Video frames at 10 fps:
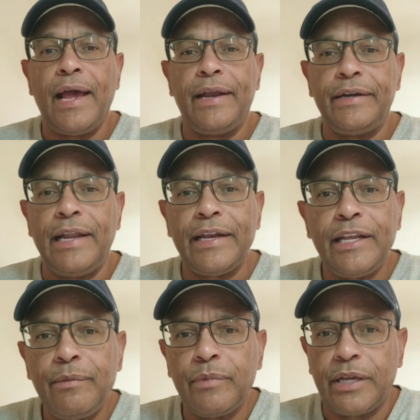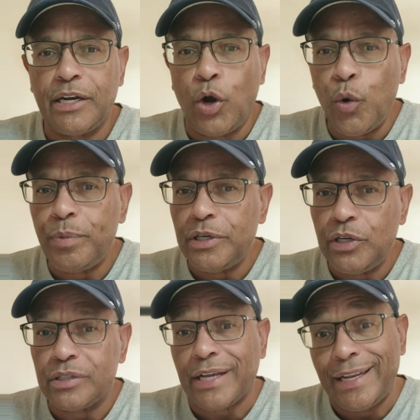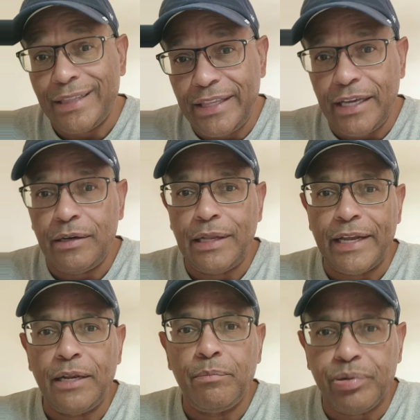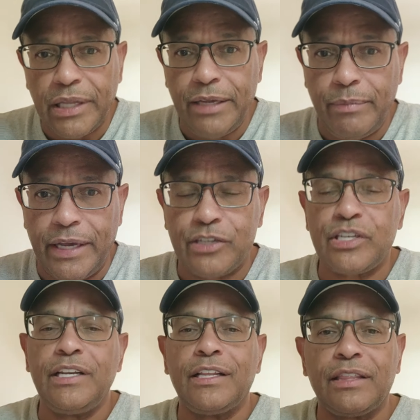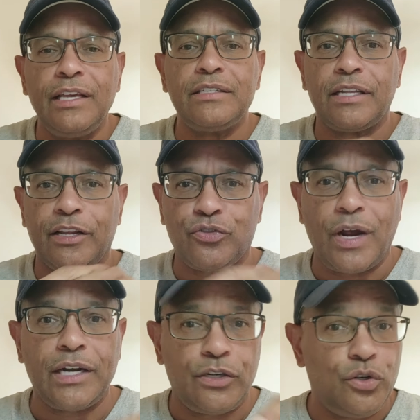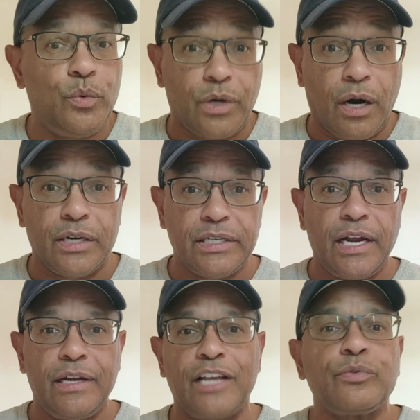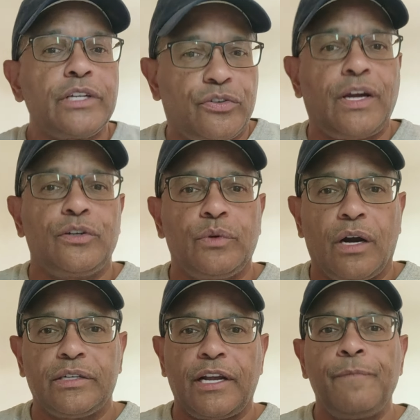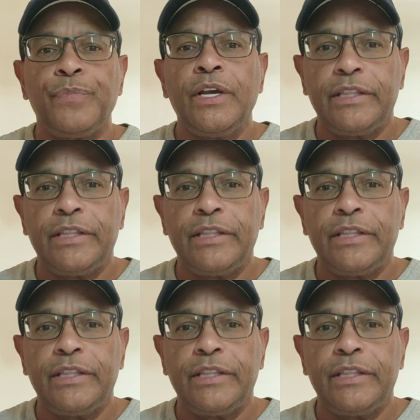and let him get open looks and then let him play make. See, the things that they're trying to do with RJ, that's what they're trying to do with RJ.